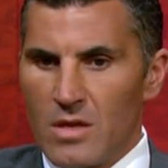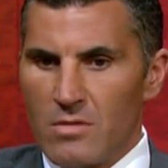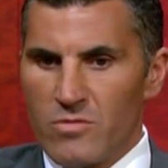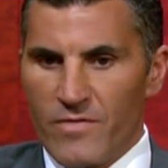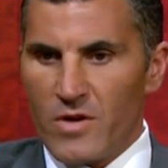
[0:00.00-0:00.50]

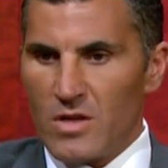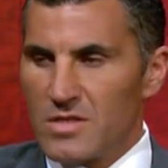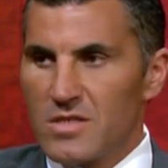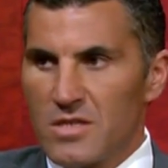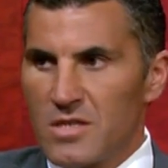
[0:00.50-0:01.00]
refer to the
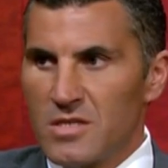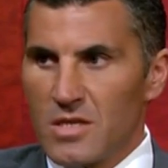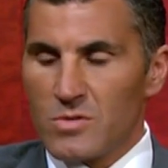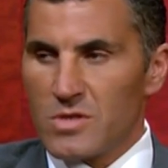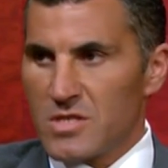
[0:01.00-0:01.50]

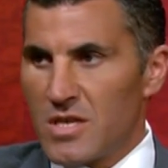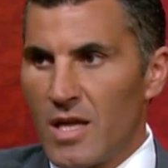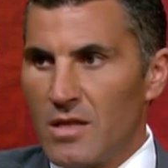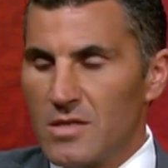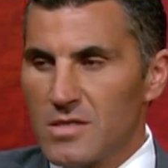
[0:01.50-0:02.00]
statistics which
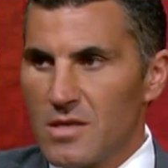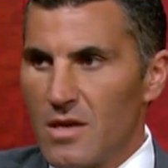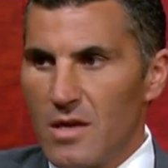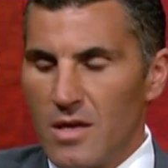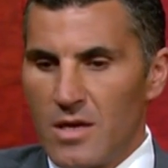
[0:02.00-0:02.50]
tell us
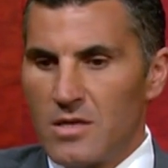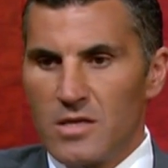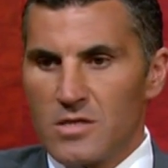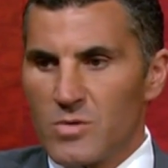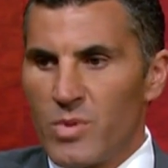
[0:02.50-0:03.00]
that
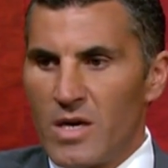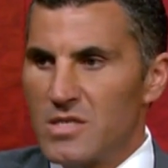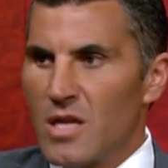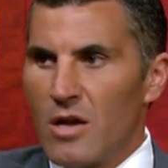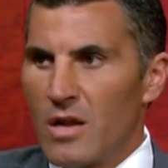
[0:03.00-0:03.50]
Indigenous players
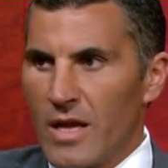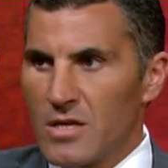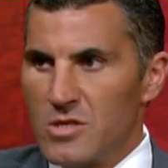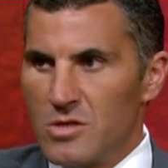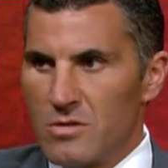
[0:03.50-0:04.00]
don't lack
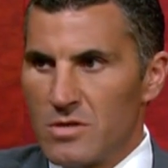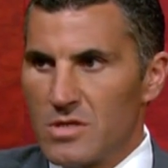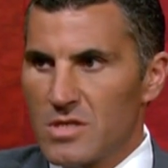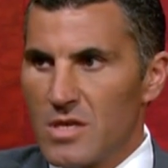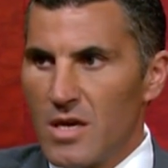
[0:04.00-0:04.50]

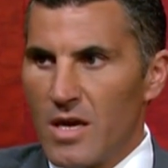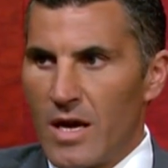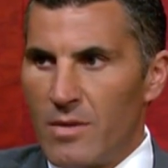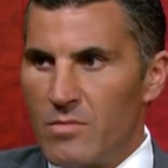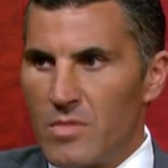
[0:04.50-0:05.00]
endurance
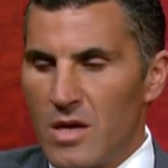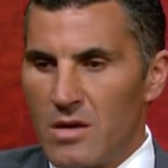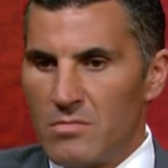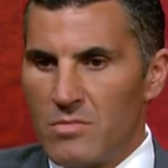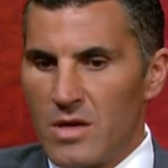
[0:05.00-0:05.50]

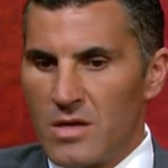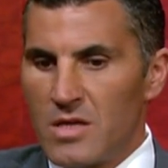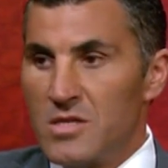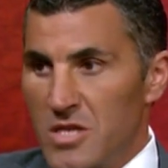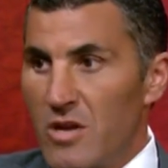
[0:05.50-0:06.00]

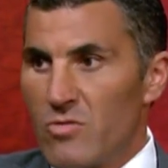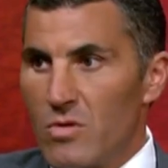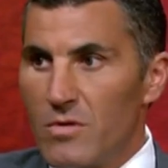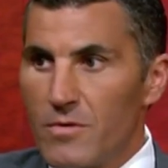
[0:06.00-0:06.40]
in general.